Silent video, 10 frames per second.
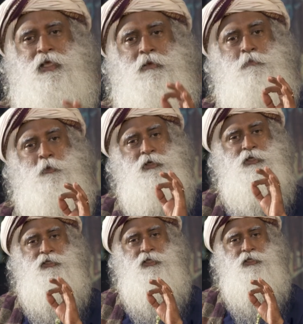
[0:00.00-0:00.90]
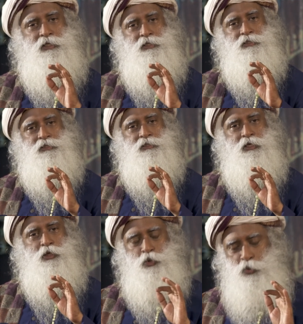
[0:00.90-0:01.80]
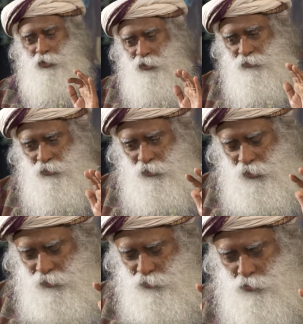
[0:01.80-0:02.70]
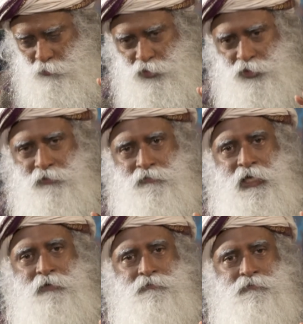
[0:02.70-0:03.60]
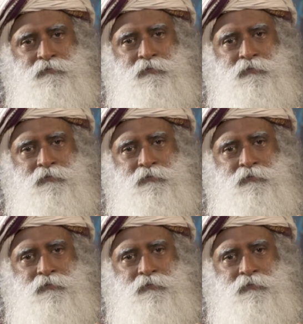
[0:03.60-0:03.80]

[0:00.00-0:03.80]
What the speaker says: The important thing is to get the right geometry of life,